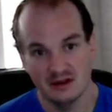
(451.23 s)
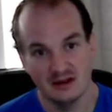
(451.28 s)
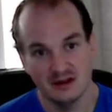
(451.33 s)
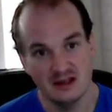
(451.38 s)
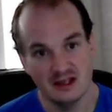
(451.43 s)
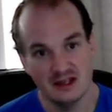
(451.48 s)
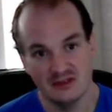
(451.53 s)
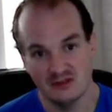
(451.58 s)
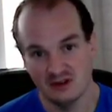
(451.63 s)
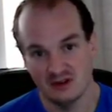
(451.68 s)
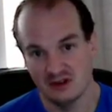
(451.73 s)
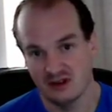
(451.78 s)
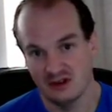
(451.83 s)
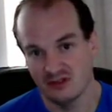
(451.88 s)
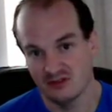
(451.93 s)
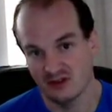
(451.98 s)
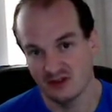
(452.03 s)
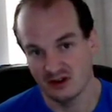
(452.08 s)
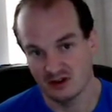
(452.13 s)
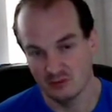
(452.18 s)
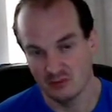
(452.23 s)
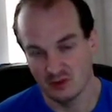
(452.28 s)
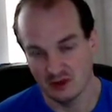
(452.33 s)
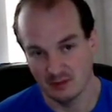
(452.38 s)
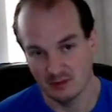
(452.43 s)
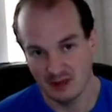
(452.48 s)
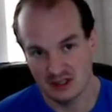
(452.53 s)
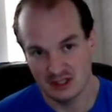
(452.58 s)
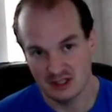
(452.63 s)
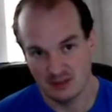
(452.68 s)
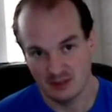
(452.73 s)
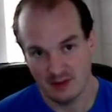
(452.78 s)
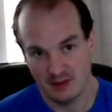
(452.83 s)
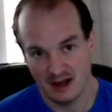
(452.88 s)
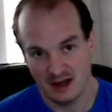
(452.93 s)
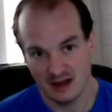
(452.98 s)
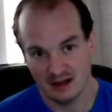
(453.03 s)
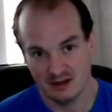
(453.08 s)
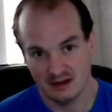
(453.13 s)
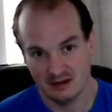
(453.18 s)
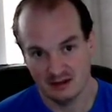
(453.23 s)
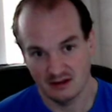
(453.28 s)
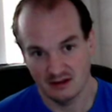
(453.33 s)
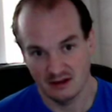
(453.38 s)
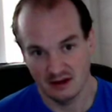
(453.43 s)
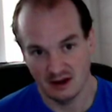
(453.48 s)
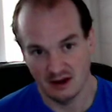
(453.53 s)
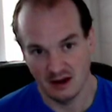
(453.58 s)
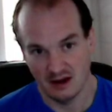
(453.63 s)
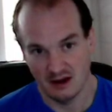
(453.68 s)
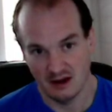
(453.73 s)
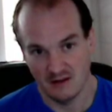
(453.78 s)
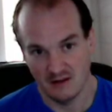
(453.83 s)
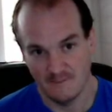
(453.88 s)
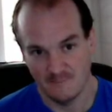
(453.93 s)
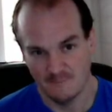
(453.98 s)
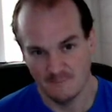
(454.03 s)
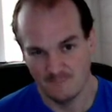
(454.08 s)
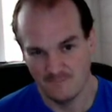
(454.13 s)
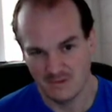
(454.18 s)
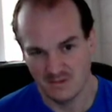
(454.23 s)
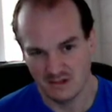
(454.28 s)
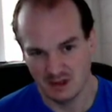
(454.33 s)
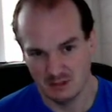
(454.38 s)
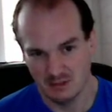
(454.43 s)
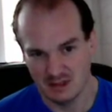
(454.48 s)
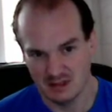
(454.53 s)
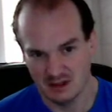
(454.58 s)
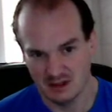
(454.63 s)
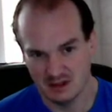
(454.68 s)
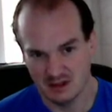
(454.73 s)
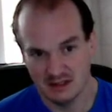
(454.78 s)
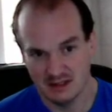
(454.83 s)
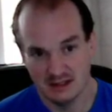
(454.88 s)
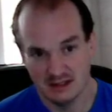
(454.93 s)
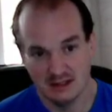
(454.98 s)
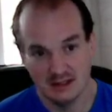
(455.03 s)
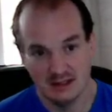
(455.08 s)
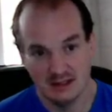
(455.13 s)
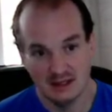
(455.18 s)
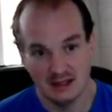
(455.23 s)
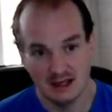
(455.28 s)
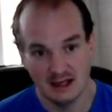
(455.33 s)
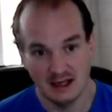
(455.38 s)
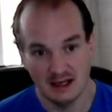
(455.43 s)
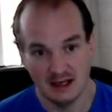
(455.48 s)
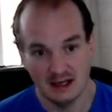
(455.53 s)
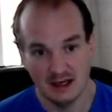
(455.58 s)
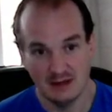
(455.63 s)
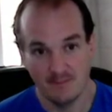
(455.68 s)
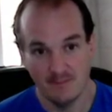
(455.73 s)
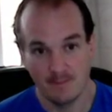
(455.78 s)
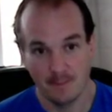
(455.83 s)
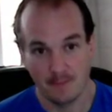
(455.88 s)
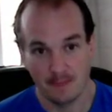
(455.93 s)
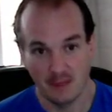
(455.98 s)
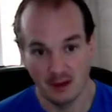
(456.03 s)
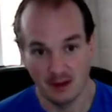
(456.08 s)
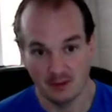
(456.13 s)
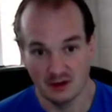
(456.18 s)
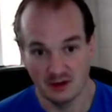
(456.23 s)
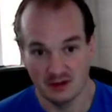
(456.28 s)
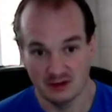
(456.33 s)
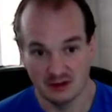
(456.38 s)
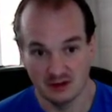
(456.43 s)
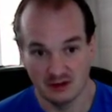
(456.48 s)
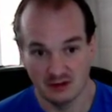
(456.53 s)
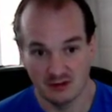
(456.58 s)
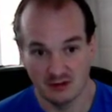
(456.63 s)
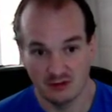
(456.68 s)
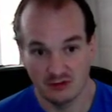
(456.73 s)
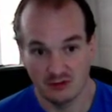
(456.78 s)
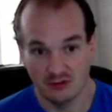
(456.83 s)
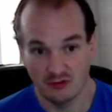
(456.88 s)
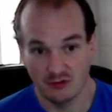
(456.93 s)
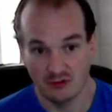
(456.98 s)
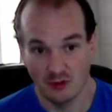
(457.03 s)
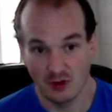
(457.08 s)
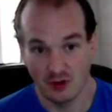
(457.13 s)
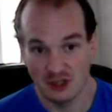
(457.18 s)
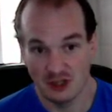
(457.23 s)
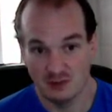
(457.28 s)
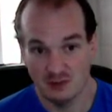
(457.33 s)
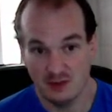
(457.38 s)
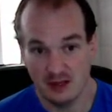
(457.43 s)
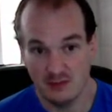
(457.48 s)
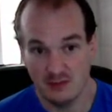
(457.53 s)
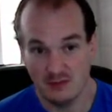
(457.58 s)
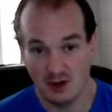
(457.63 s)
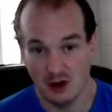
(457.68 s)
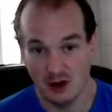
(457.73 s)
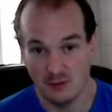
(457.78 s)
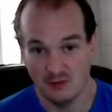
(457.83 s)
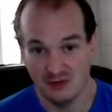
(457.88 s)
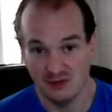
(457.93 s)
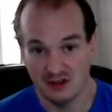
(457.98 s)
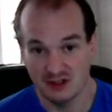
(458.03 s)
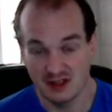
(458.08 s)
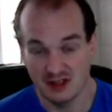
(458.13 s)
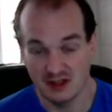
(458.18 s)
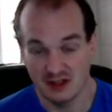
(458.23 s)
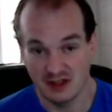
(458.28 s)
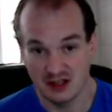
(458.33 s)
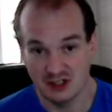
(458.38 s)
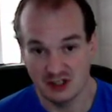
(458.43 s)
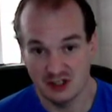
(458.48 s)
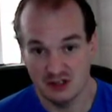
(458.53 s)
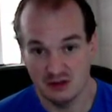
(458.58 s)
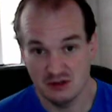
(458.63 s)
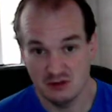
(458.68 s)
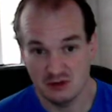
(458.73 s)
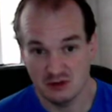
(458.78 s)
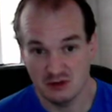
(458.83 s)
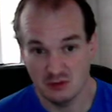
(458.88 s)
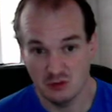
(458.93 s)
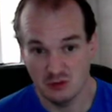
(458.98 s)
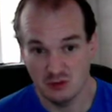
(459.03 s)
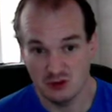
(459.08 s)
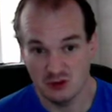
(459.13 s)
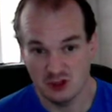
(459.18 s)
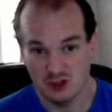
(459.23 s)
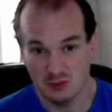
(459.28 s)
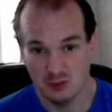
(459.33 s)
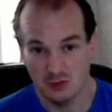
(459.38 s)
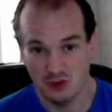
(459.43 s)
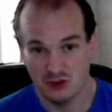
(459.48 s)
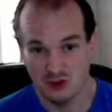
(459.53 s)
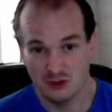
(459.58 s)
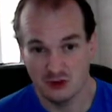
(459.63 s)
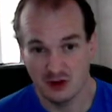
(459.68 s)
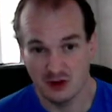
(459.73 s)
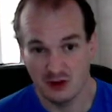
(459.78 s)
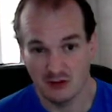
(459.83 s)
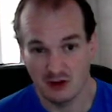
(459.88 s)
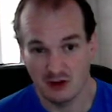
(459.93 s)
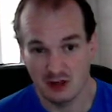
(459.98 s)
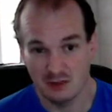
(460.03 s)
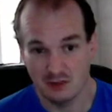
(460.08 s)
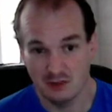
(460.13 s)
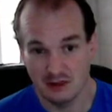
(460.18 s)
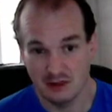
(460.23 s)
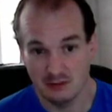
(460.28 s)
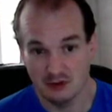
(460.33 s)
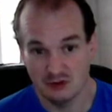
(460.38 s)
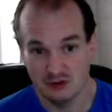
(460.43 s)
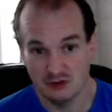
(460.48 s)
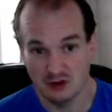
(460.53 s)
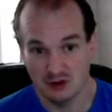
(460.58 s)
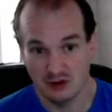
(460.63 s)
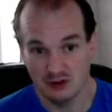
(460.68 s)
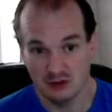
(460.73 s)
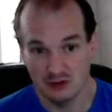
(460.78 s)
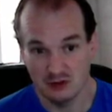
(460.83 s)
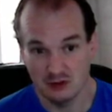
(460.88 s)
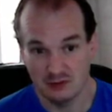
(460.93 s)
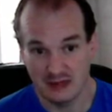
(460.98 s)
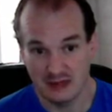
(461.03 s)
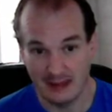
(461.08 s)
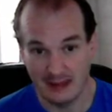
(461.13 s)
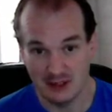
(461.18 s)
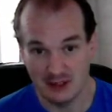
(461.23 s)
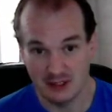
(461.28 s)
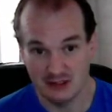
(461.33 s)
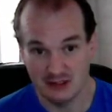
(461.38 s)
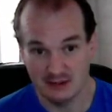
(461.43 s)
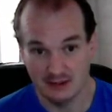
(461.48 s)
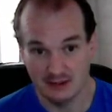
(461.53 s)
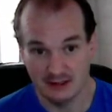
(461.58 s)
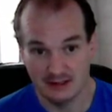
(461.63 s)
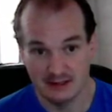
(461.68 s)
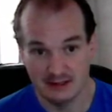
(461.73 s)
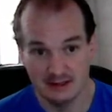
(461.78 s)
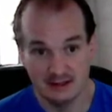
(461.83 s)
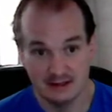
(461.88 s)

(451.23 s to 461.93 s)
even if I can bring the Machamp back, it's going to be tight. I'm going to throw an Ice Beam, hopefully to get that shield, and we're just going to push for another Ice Beam to try and do some damage to it.